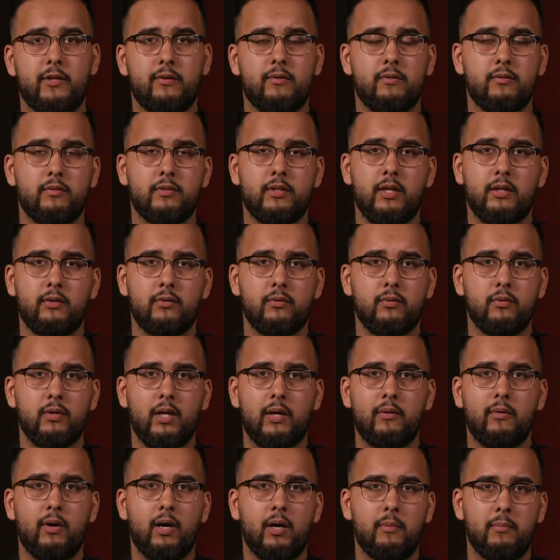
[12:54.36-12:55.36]
you know, done all
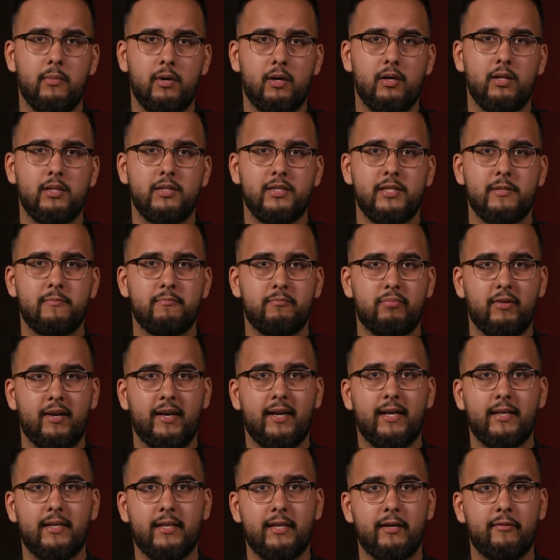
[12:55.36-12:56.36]
our amals and
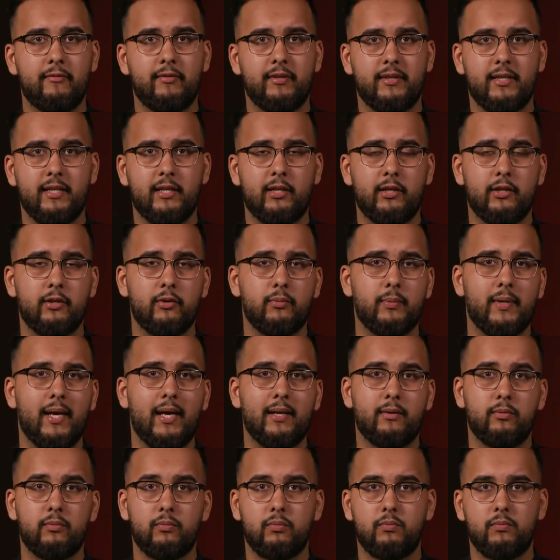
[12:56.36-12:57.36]
prayed and everything, you know, we
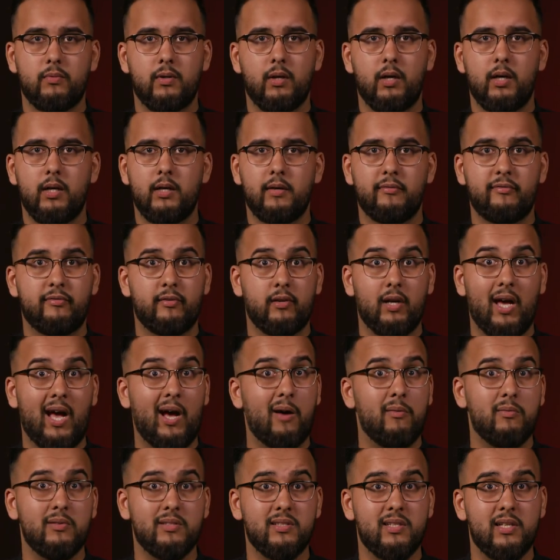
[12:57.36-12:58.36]
had a few
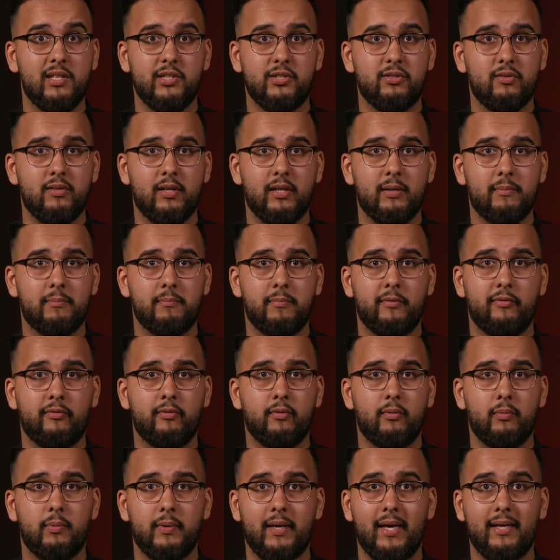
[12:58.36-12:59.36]
hours literally
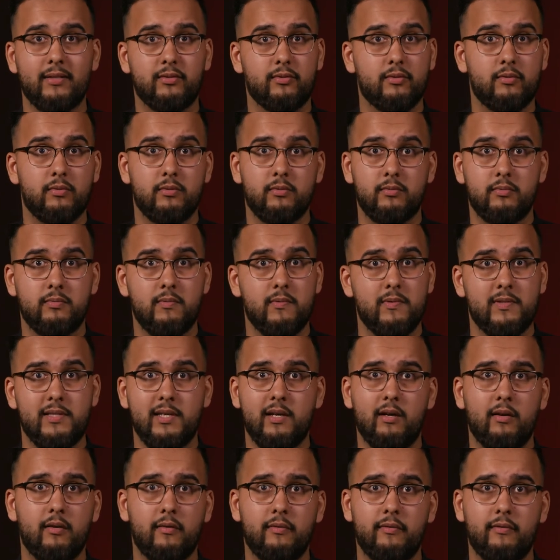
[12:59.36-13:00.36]
before we had to
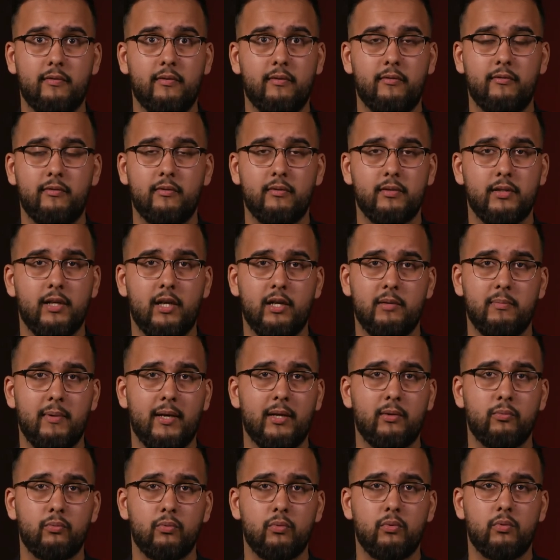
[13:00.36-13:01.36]
set off for the
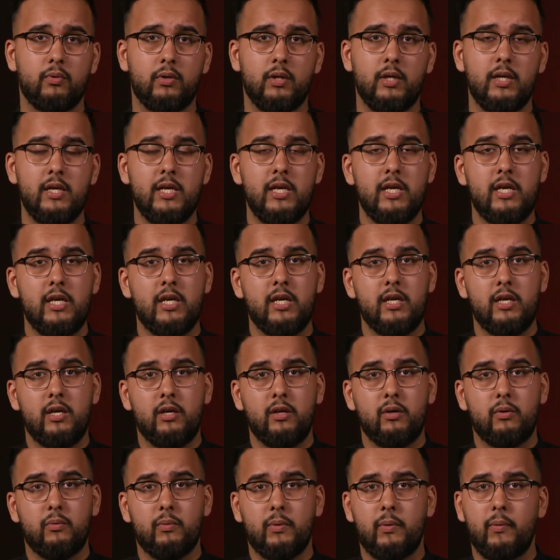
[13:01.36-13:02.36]
Arbain walk.
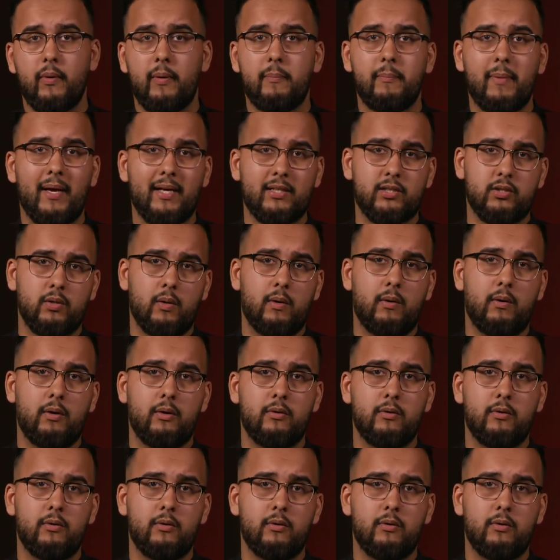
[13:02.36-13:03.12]
We went back to our